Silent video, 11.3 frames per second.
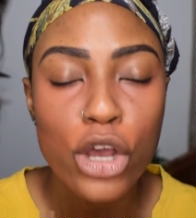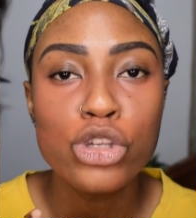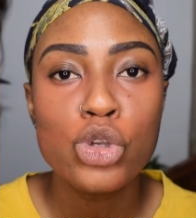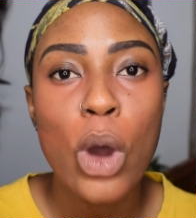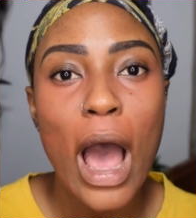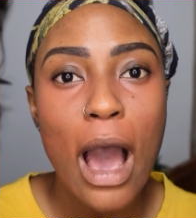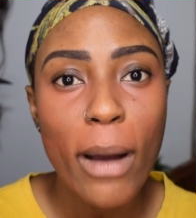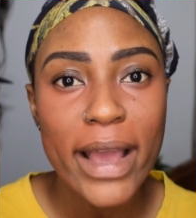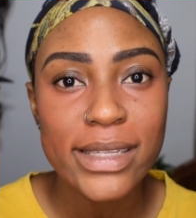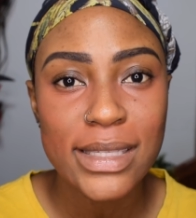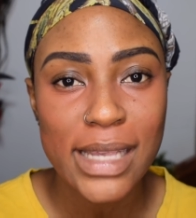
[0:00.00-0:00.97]
So how
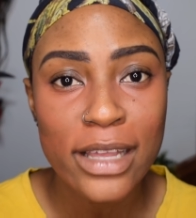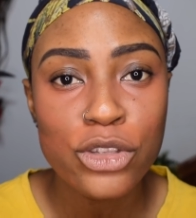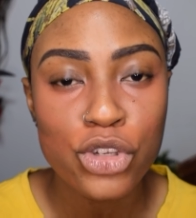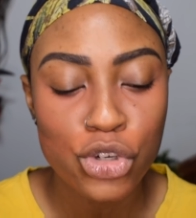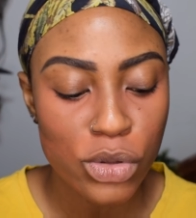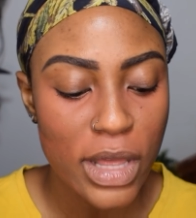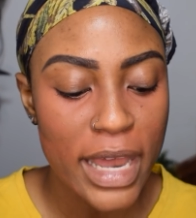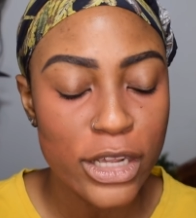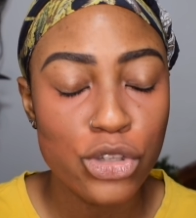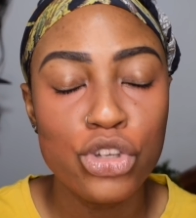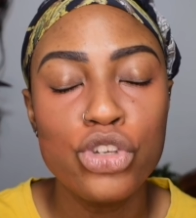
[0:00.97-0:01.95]
I tend to do that
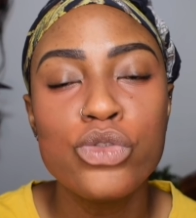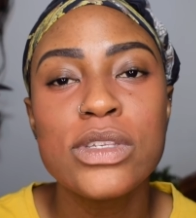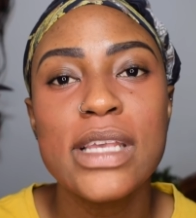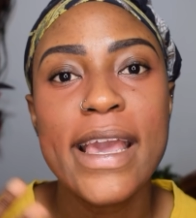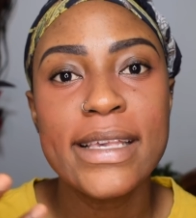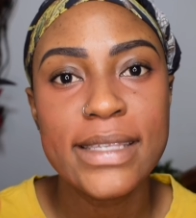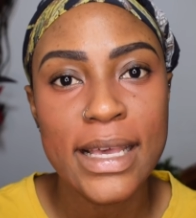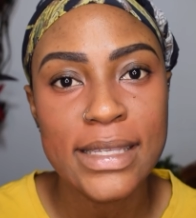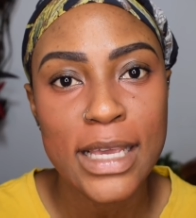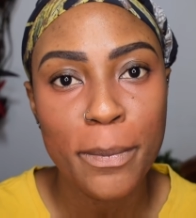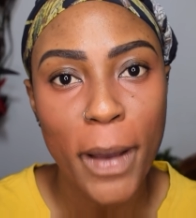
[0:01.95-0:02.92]
is to use a
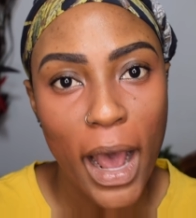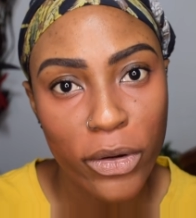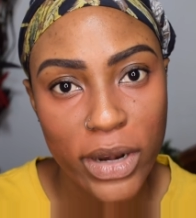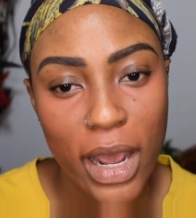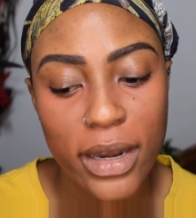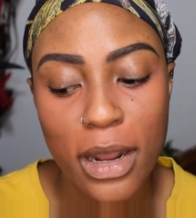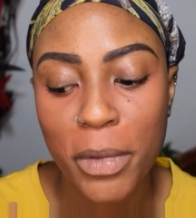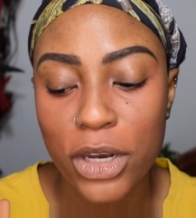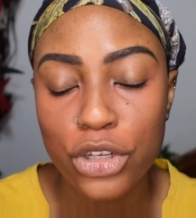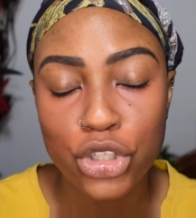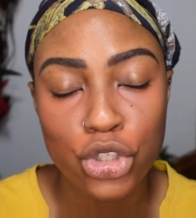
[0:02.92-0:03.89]
setting powder, and I'm
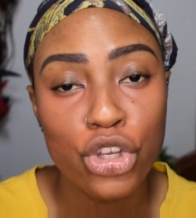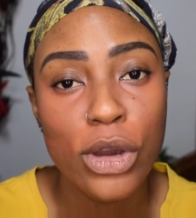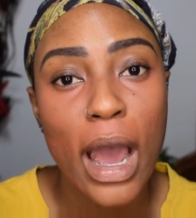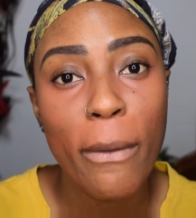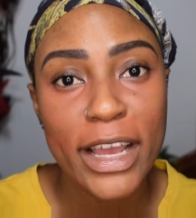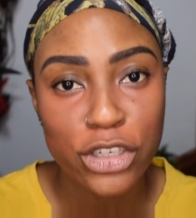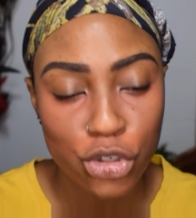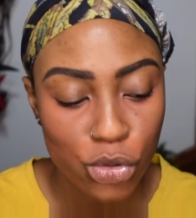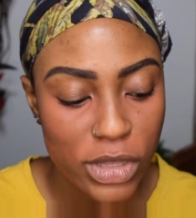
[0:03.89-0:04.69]
gonna show you how I do